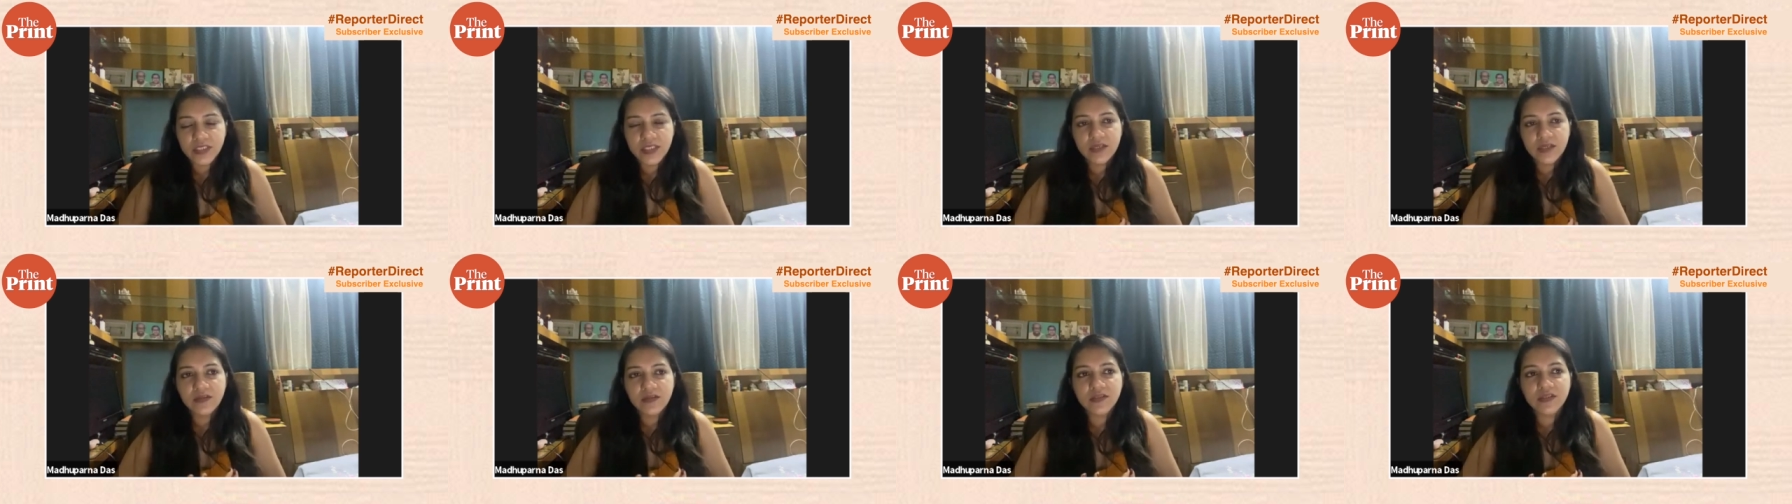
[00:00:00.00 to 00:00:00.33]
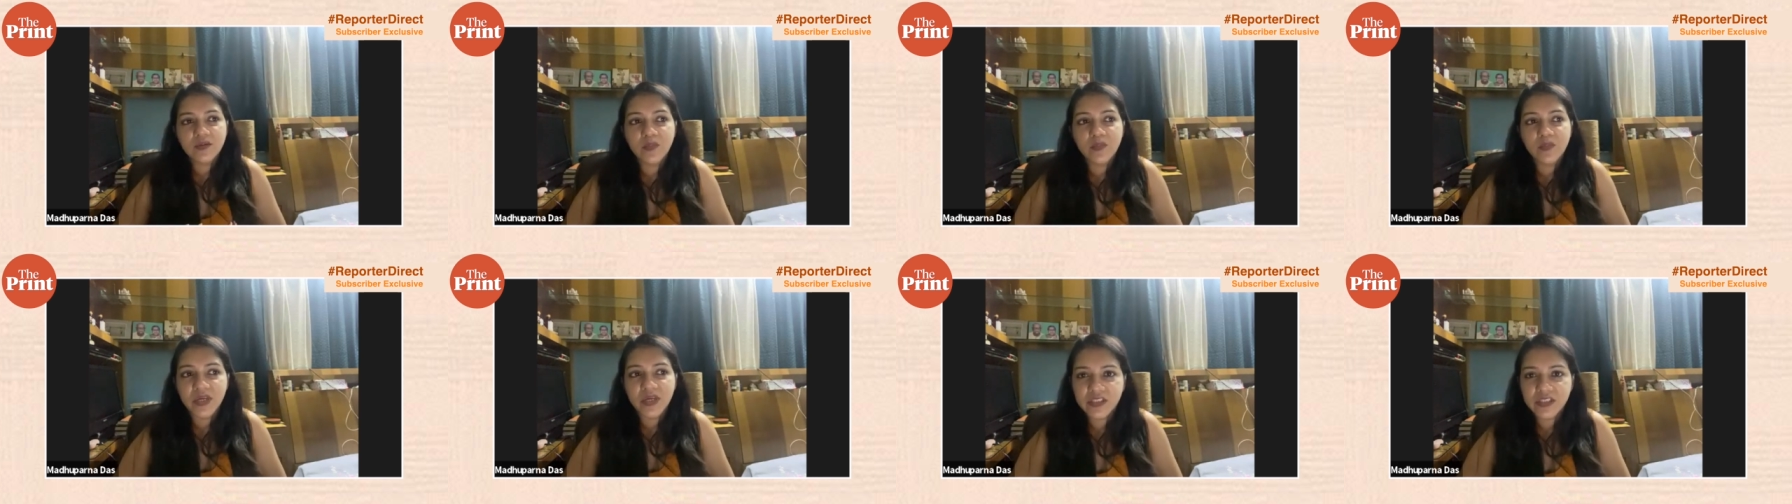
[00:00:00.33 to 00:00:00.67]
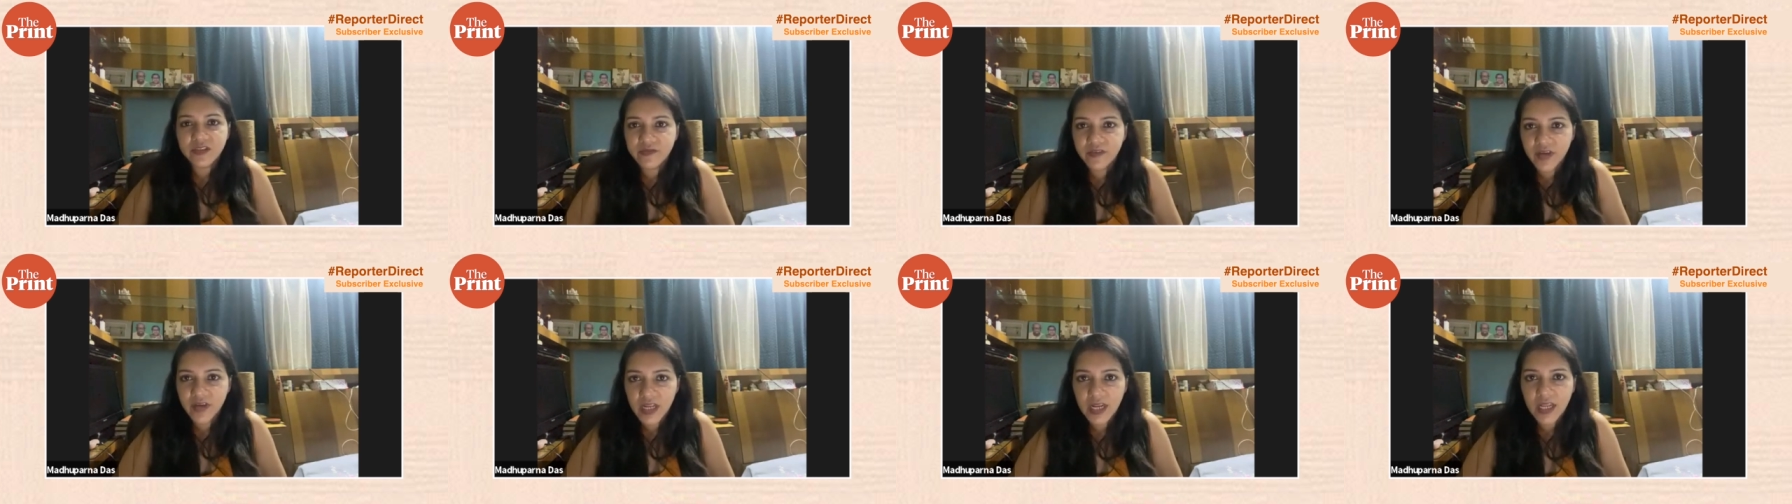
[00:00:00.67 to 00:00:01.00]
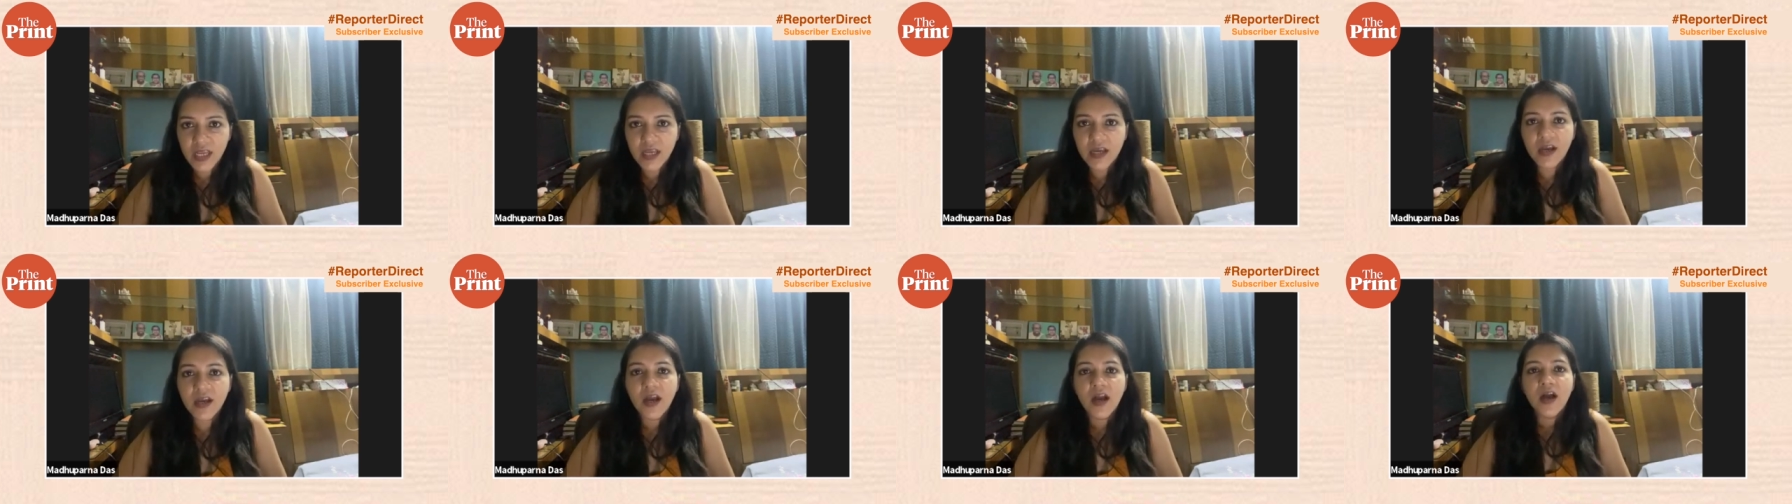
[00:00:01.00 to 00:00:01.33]
There is a mixed
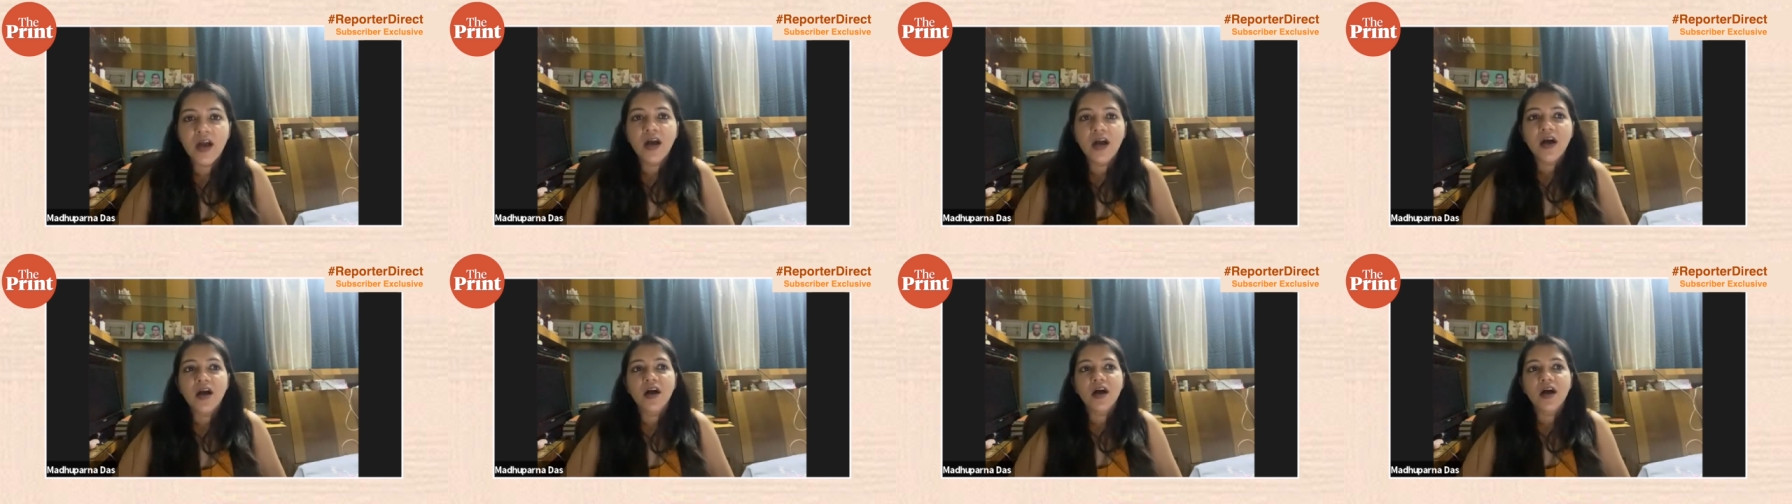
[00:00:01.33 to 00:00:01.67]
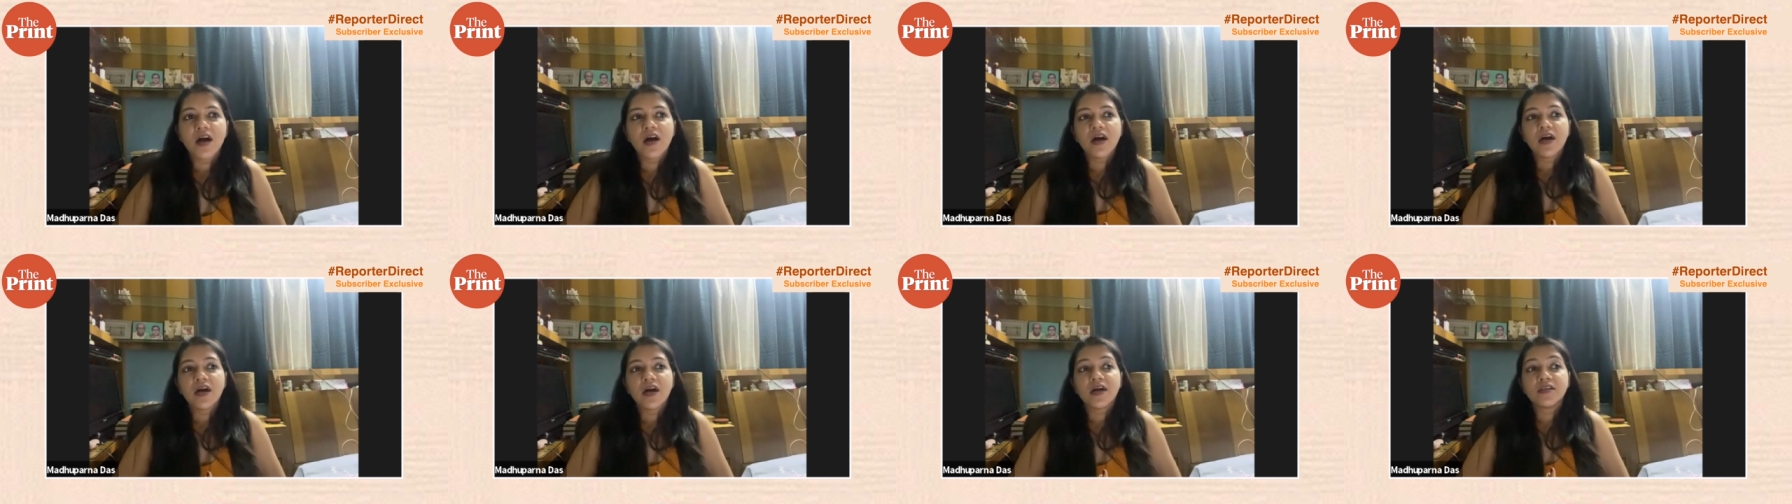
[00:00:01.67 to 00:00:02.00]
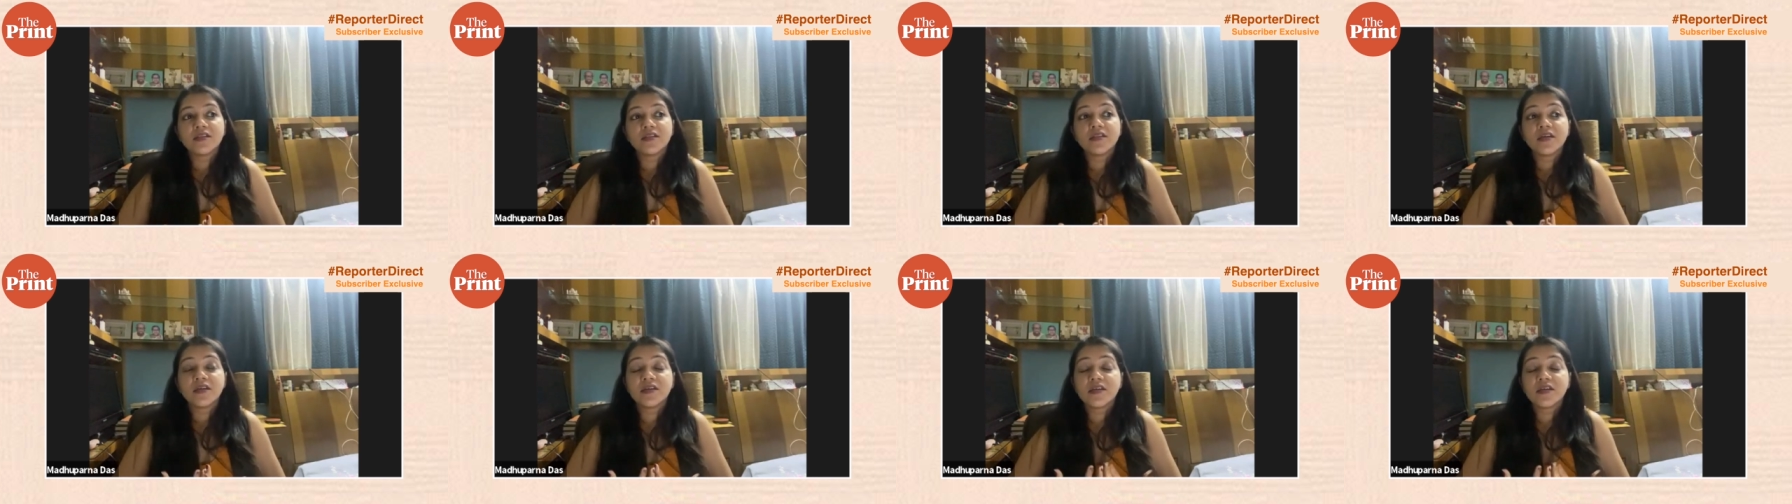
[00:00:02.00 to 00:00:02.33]
feeling. Uh, there